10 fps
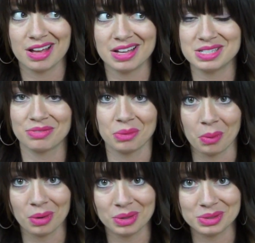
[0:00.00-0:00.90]
a different
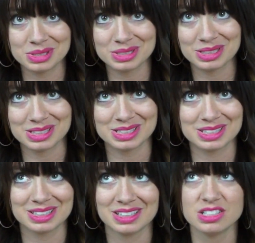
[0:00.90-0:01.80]
world.
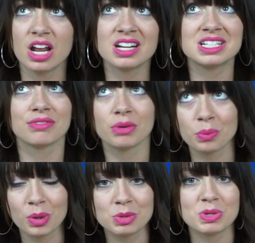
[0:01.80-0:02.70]
not a different
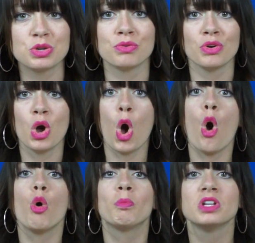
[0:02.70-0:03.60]
world, but you've
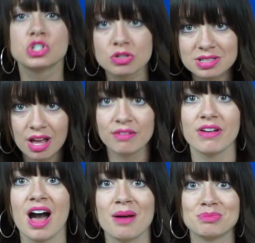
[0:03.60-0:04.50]
opened yourself
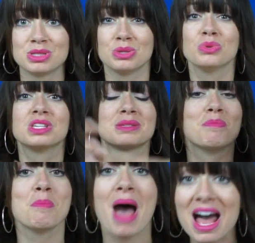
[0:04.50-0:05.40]
up to this
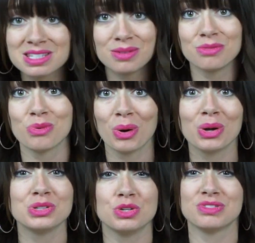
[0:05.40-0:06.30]
massive
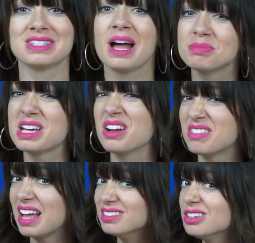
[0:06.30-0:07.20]
world. You've stepped out of
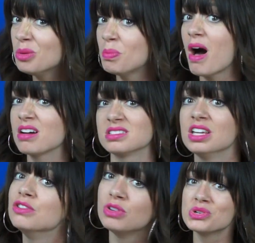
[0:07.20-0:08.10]
that little box
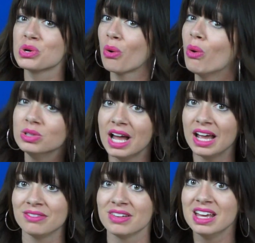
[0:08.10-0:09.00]
that you've your whole
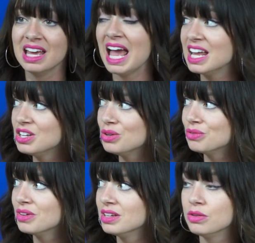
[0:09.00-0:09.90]
life, and
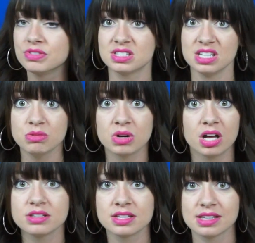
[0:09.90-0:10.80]
you've seen what
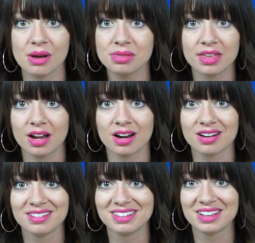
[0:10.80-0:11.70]
else is out there.
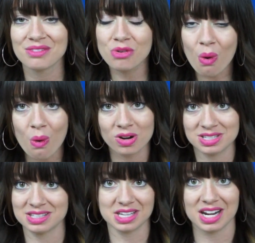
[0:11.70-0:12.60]
Of
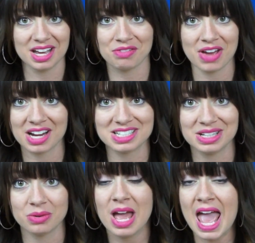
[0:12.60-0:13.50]
course it's gonna affect
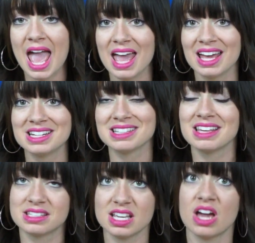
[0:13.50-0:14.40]
you. And
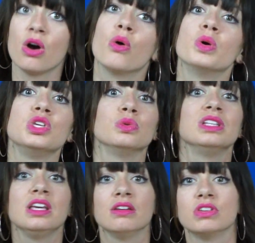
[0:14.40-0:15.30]
they say, oh, when you
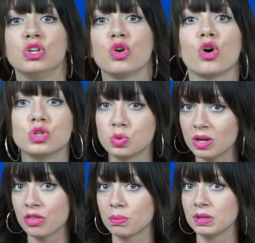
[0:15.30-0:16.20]
leave and you go to
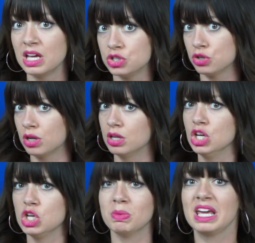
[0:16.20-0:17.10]
another place,
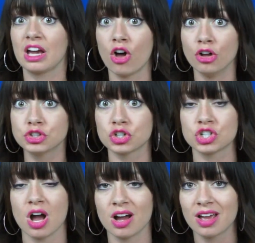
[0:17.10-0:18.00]
you might get culture
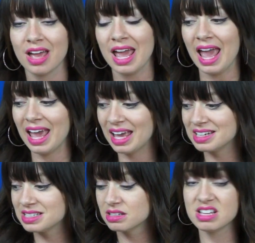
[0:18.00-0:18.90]
shock.
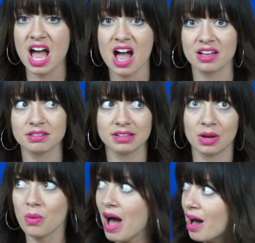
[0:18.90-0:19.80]
And yeah,
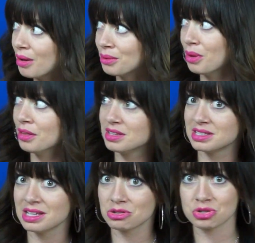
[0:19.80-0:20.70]
like, wow, all these
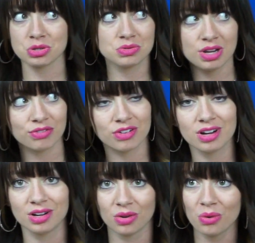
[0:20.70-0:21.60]
things are so
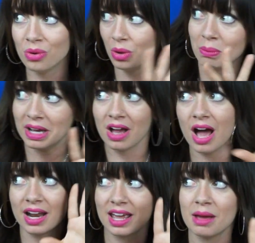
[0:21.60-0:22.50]
different and cool. Oh my
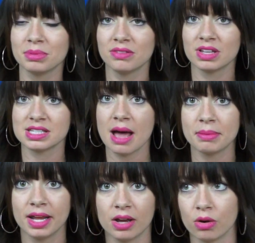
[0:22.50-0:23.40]
God, I can't believe that's
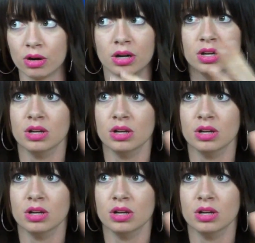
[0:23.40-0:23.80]
happening, or